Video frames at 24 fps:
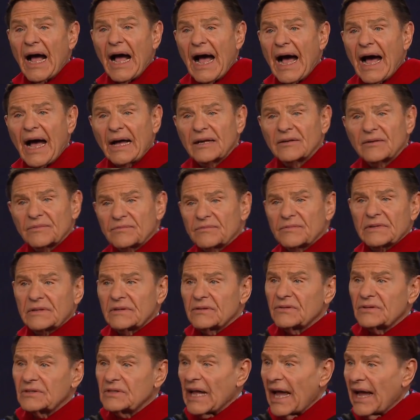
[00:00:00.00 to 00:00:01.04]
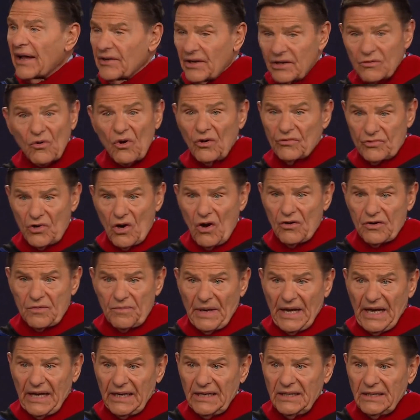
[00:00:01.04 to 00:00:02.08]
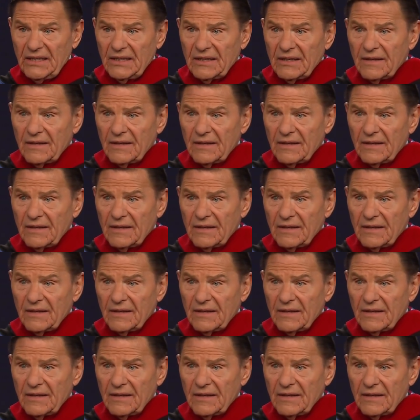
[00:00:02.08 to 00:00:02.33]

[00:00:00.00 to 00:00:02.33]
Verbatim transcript: I didn't want to talk about it.